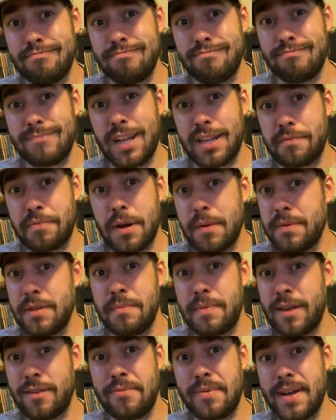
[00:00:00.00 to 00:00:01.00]
That's probably the
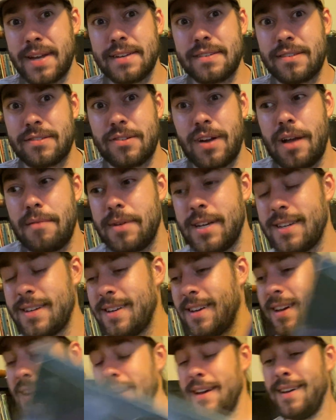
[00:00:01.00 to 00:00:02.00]
best way I can describe it.
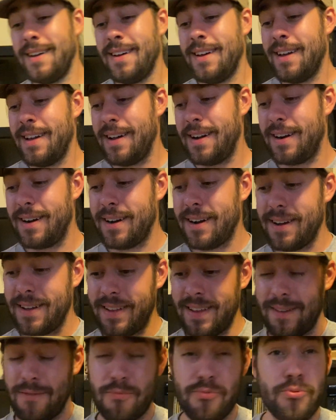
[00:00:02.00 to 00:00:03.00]

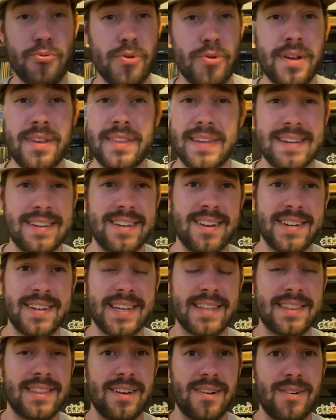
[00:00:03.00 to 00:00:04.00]
Really dug
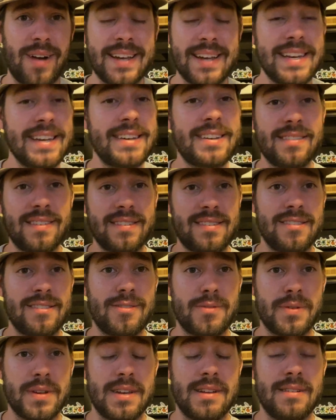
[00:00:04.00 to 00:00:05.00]
it, though. I need to listen
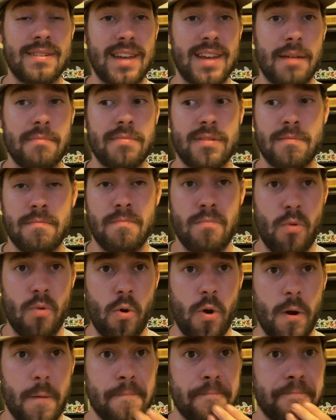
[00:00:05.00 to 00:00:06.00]
to it in depth
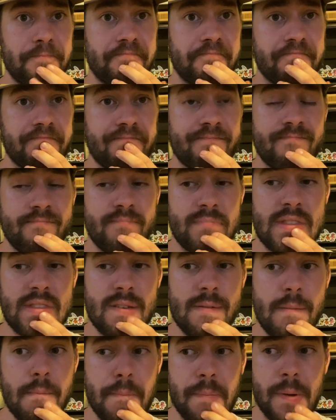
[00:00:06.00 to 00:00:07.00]
more.
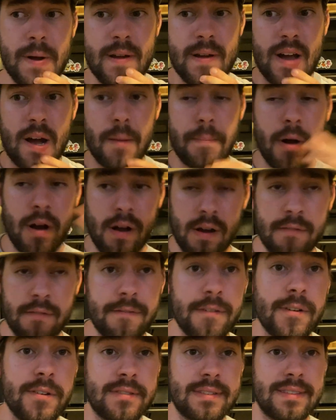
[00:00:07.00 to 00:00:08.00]
But upon
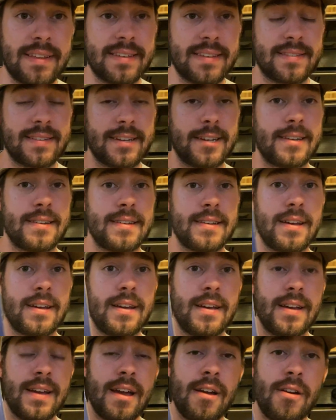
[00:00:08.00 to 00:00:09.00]
first listen,
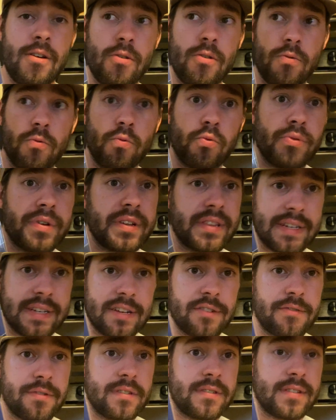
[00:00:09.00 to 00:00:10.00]
really
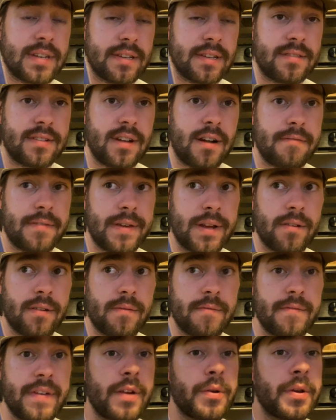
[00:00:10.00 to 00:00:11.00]
interesting stuff here.
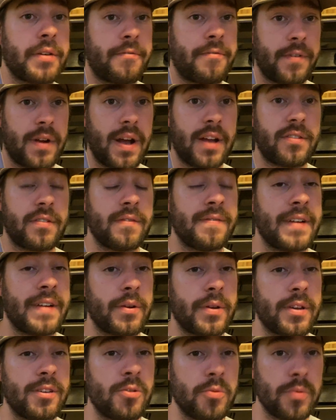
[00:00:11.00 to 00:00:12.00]
Very fresh,
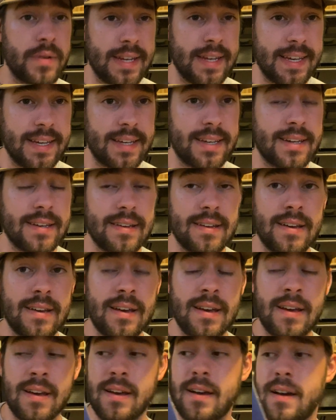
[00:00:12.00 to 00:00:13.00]
very unique.
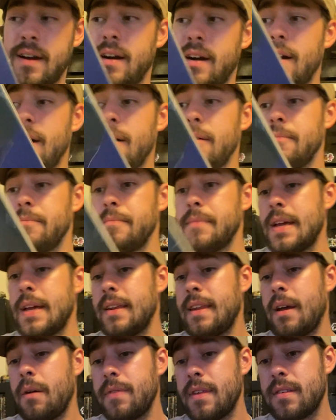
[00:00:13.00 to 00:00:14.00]

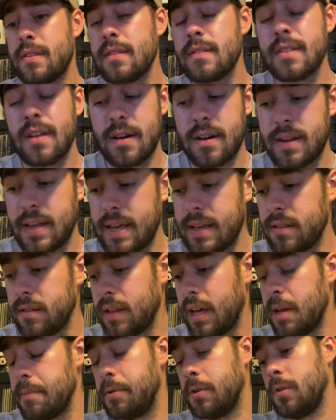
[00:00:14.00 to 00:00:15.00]
Now, this is on a
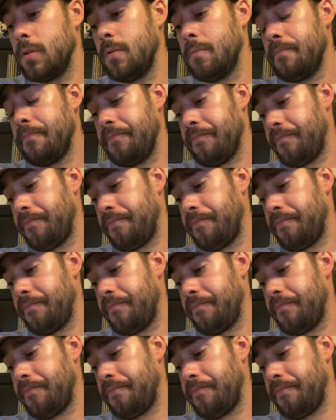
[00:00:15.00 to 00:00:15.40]
label.